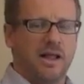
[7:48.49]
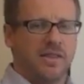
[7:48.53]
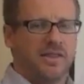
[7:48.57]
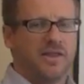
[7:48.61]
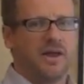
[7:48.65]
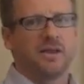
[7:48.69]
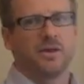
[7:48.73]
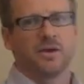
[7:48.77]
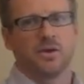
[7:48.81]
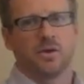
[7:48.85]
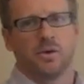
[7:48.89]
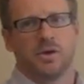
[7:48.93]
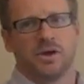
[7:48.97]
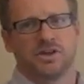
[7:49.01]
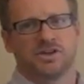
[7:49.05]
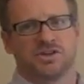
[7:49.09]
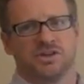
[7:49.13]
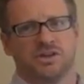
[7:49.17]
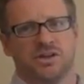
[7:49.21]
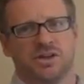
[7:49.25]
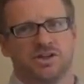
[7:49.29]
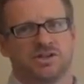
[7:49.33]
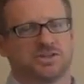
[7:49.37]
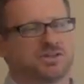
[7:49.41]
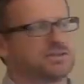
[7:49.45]
The other
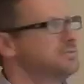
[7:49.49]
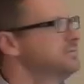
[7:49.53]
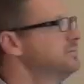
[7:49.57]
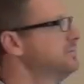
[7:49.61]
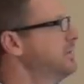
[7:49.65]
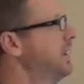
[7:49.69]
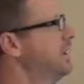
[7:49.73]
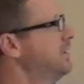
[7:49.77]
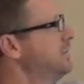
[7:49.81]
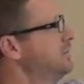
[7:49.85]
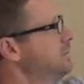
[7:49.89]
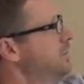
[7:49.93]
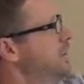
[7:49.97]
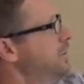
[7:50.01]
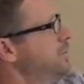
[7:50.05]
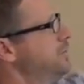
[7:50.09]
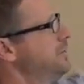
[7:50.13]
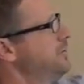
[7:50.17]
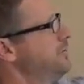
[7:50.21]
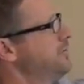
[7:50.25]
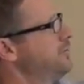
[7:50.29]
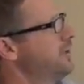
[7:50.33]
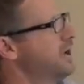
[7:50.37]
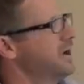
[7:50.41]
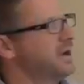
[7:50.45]
question is, well, what
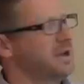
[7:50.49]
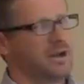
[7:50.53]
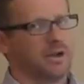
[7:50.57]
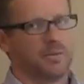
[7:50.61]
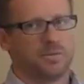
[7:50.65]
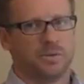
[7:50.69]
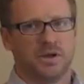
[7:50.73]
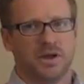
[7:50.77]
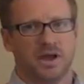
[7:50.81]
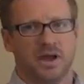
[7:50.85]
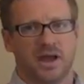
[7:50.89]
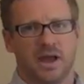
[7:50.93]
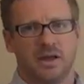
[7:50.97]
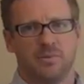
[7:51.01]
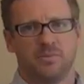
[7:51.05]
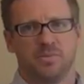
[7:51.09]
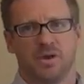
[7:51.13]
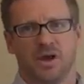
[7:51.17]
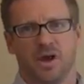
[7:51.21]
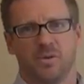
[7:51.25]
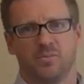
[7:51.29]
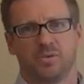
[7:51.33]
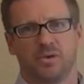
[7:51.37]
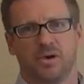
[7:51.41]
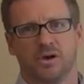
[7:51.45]
we've written up here,
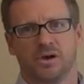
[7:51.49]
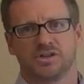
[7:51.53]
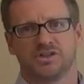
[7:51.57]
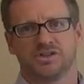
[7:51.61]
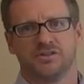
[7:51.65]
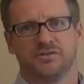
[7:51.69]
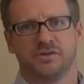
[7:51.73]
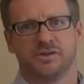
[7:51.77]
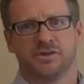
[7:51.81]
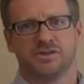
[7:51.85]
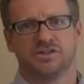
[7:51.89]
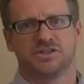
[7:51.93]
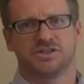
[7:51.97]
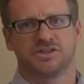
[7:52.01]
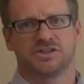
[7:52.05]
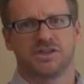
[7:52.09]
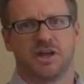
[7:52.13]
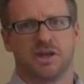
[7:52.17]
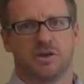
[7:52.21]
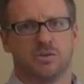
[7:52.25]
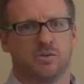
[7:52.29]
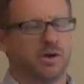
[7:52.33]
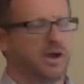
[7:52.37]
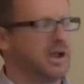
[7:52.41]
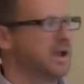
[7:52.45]
API proxy versus
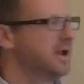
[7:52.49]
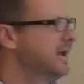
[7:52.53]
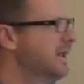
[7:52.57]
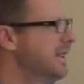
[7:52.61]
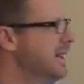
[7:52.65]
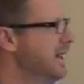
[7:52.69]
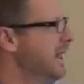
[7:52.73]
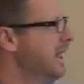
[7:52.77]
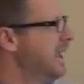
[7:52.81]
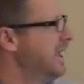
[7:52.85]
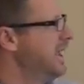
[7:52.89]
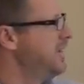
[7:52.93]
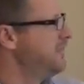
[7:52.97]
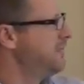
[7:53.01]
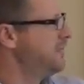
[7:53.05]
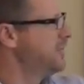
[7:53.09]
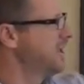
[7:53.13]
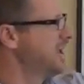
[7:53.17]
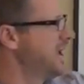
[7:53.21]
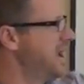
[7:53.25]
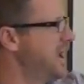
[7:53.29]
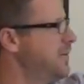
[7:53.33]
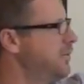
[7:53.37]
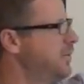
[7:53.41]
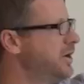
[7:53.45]
gateway. If
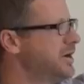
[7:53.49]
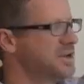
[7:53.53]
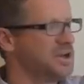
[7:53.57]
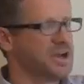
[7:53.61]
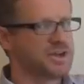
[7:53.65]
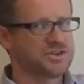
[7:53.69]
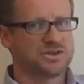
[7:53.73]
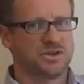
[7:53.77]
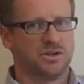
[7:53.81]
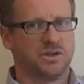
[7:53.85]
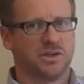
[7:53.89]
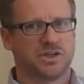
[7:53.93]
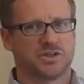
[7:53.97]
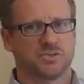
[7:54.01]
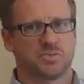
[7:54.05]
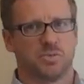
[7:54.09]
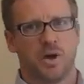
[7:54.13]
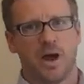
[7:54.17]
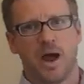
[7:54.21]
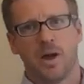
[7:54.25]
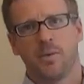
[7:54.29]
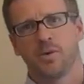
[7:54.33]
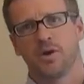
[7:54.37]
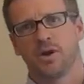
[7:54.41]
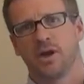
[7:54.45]
the gateway does all this,
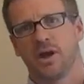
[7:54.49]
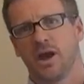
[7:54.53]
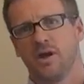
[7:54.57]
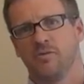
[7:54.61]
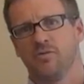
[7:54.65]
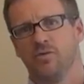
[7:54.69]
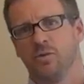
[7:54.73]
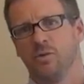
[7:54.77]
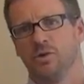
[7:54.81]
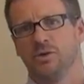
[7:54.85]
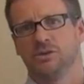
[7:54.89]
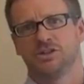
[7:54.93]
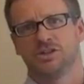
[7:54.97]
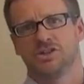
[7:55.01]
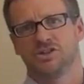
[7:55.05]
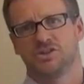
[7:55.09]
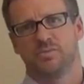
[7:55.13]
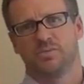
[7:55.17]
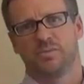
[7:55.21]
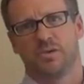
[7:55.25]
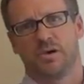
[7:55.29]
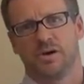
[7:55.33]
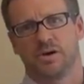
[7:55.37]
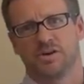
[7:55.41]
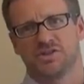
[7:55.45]
why would I ever want just
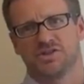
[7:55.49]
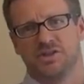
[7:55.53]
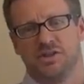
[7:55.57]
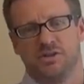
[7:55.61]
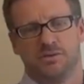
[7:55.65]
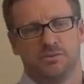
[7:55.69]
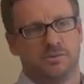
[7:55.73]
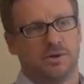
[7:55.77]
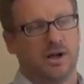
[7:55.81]
a proxy?